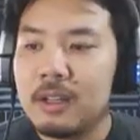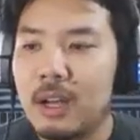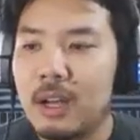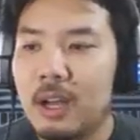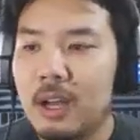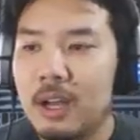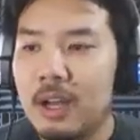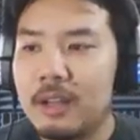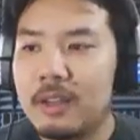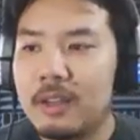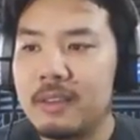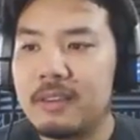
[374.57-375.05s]

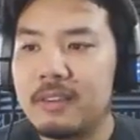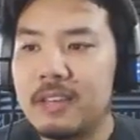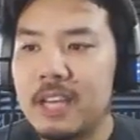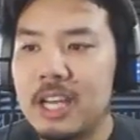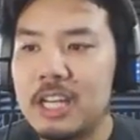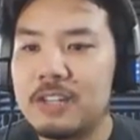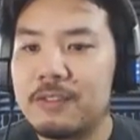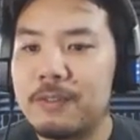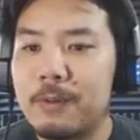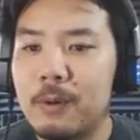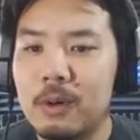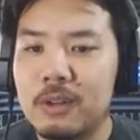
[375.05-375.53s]
On
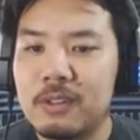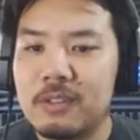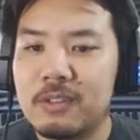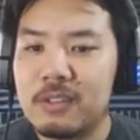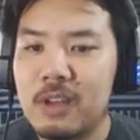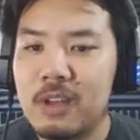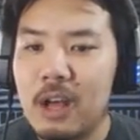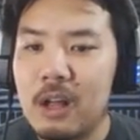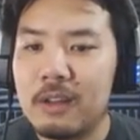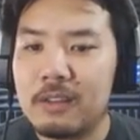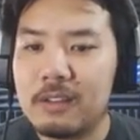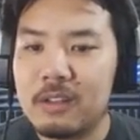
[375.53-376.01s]
stage four,
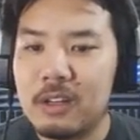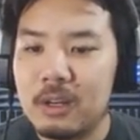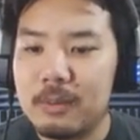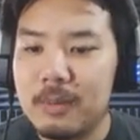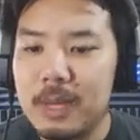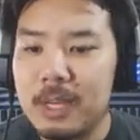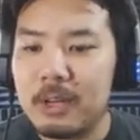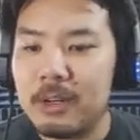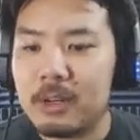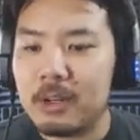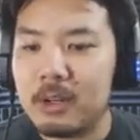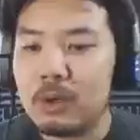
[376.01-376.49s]
Saul is going to
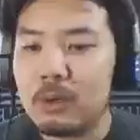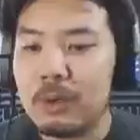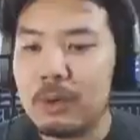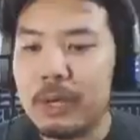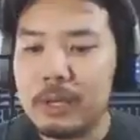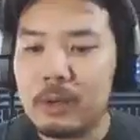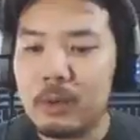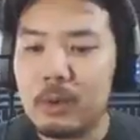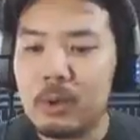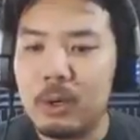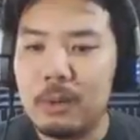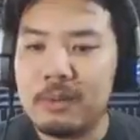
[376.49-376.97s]
make your
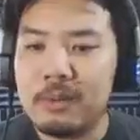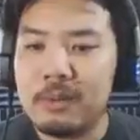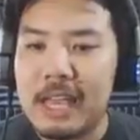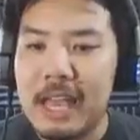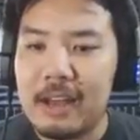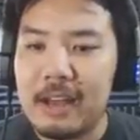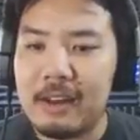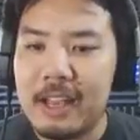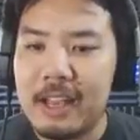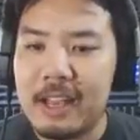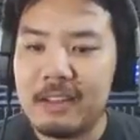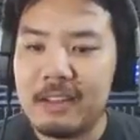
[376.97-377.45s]
quick orbs
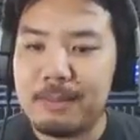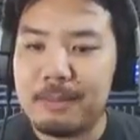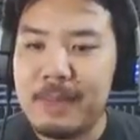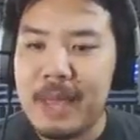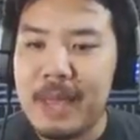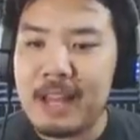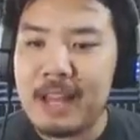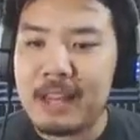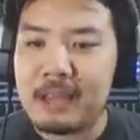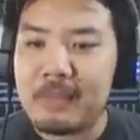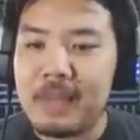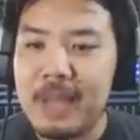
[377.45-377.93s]
count as
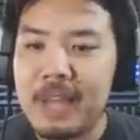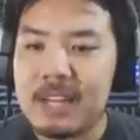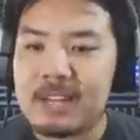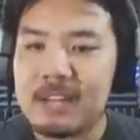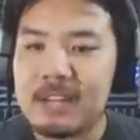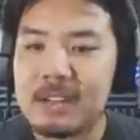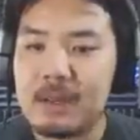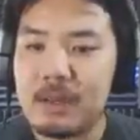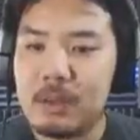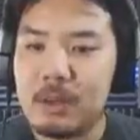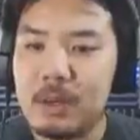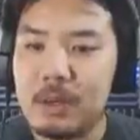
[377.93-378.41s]
badly
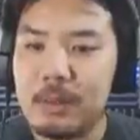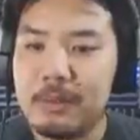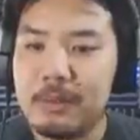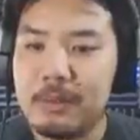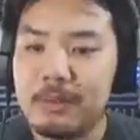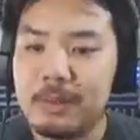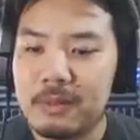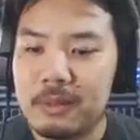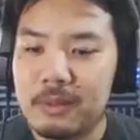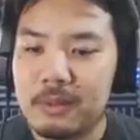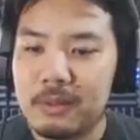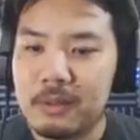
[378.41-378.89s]
matching
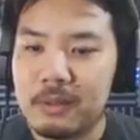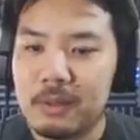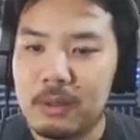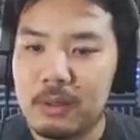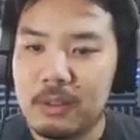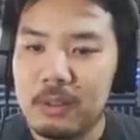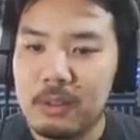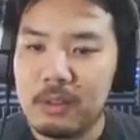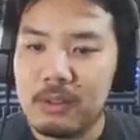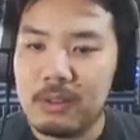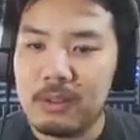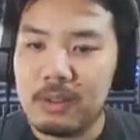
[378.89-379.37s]
orbs,
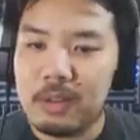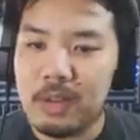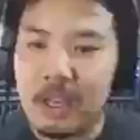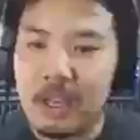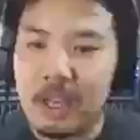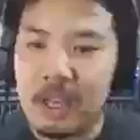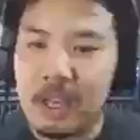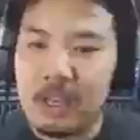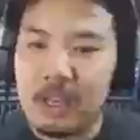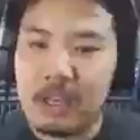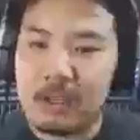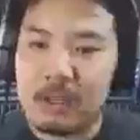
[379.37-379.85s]
so using
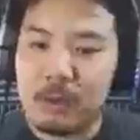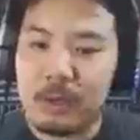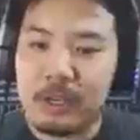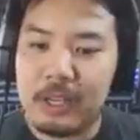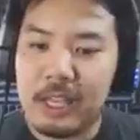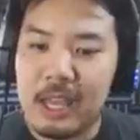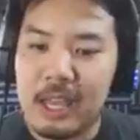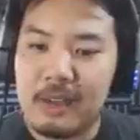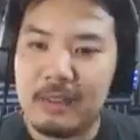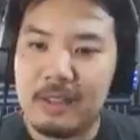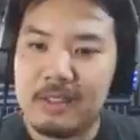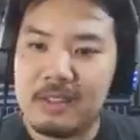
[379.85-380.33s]
a
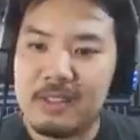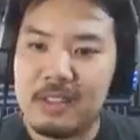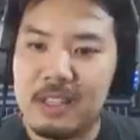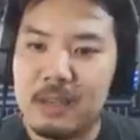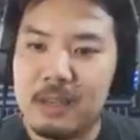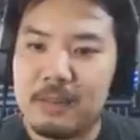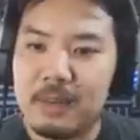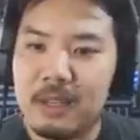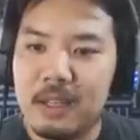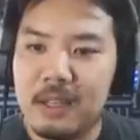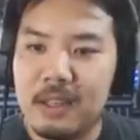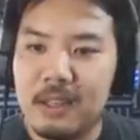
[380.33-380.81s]
quick heavy
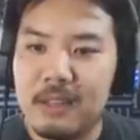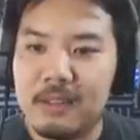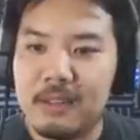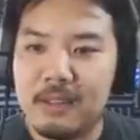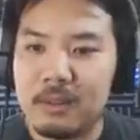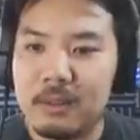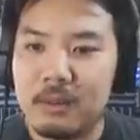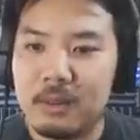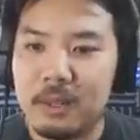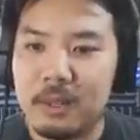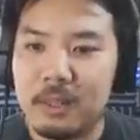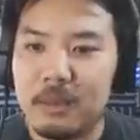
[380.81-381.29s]
team
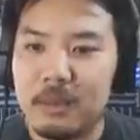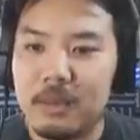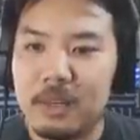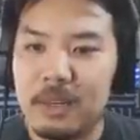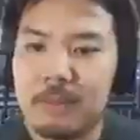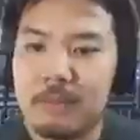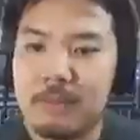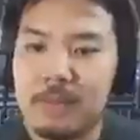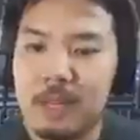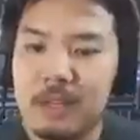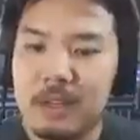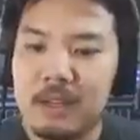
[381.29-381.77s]
isn't really
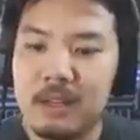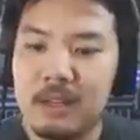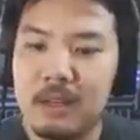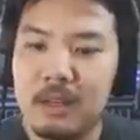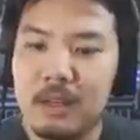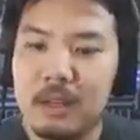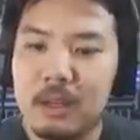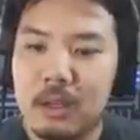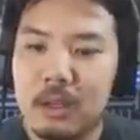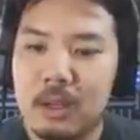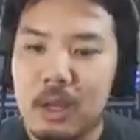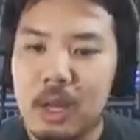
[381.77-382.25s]

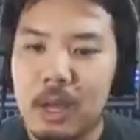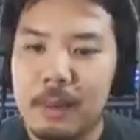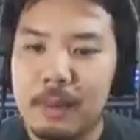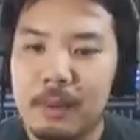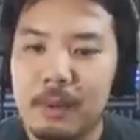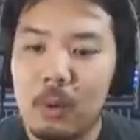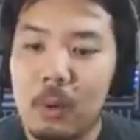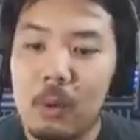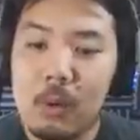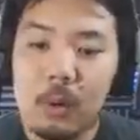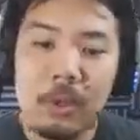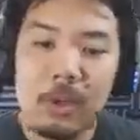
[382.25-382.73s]
recommended.
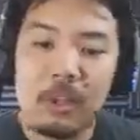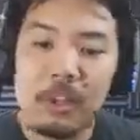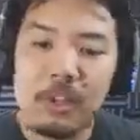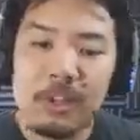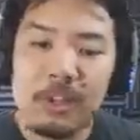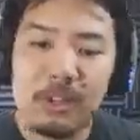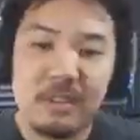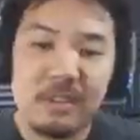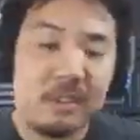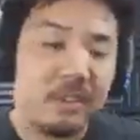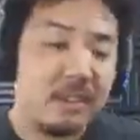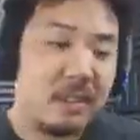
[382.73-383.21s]
I mean, or you
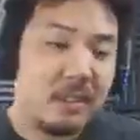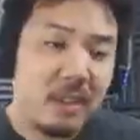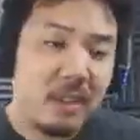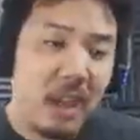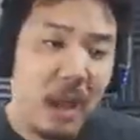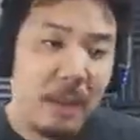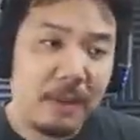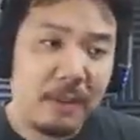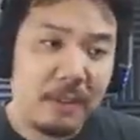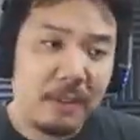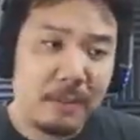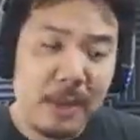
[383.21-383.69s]
could just use
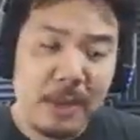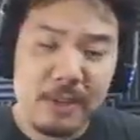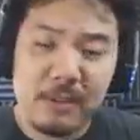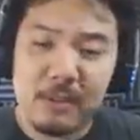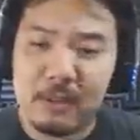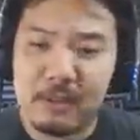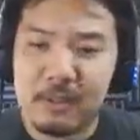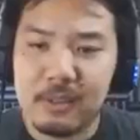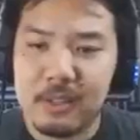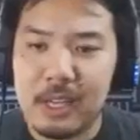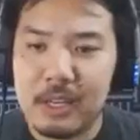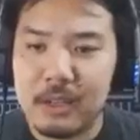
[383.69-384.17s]
Sabo
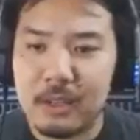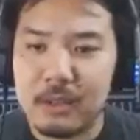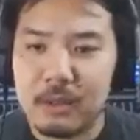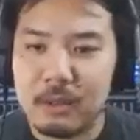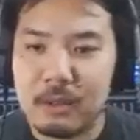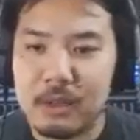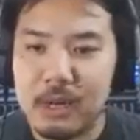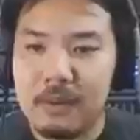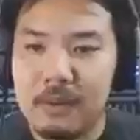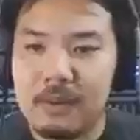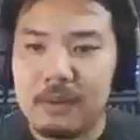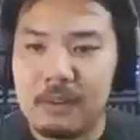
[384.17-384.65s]
specials to get you
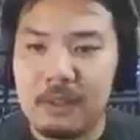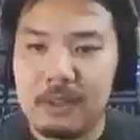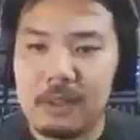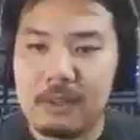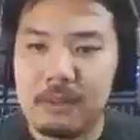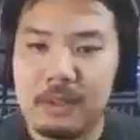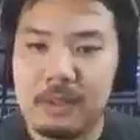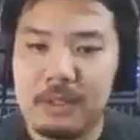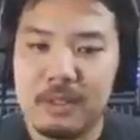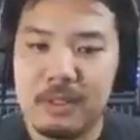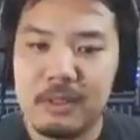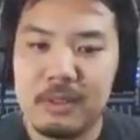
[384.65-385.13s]
through
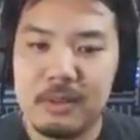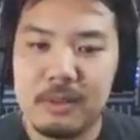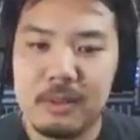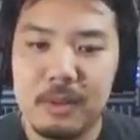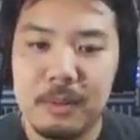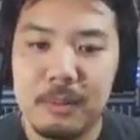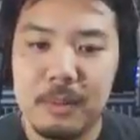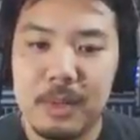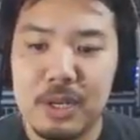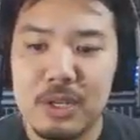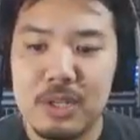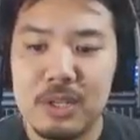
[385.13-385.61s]
everything, which is
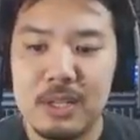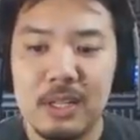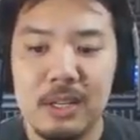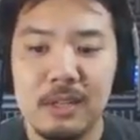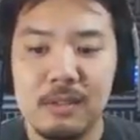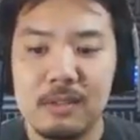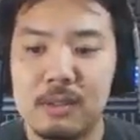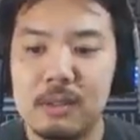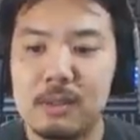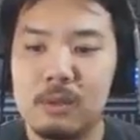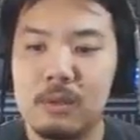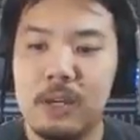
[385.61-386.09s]
the much
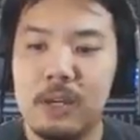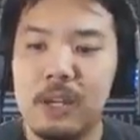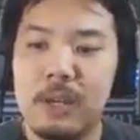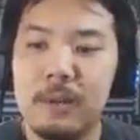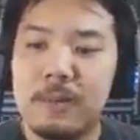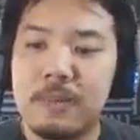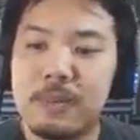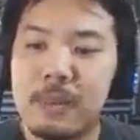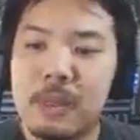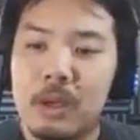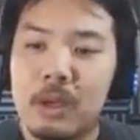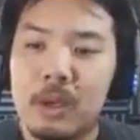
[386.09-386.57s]
easier
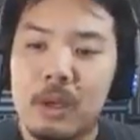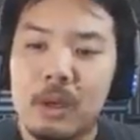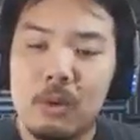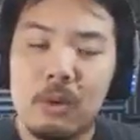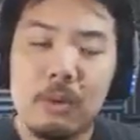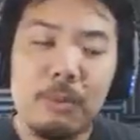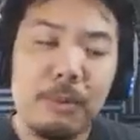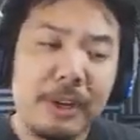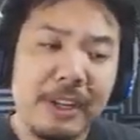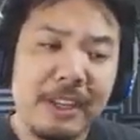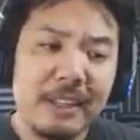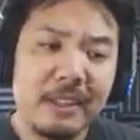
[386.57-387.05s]
way.
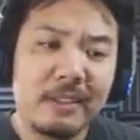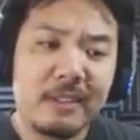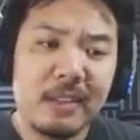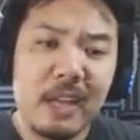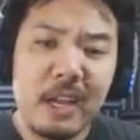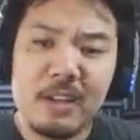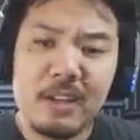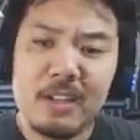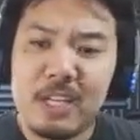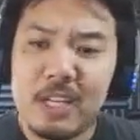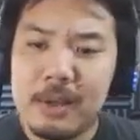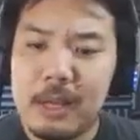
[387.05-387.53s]
We're bringing
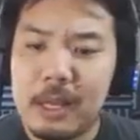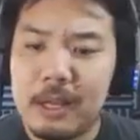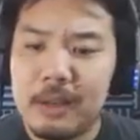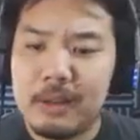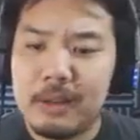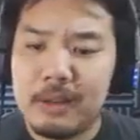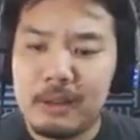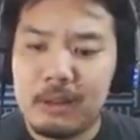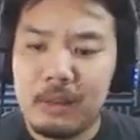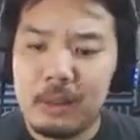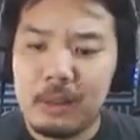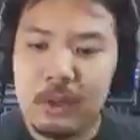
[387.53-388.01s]
Sanji,
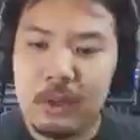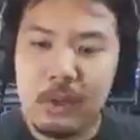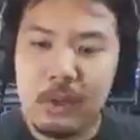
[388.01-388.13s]
and